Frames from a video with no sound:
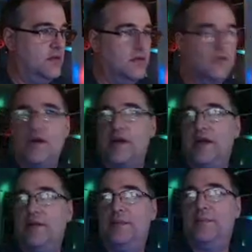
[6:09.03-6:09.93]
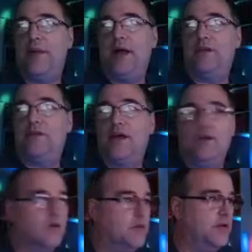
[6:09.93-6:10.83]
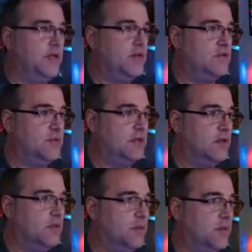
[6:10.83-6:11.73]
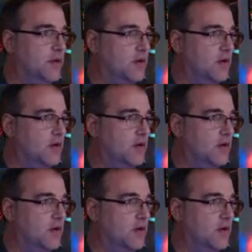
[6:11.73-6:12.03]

Trying to get them to balance out a little bit. That should be a little bit better.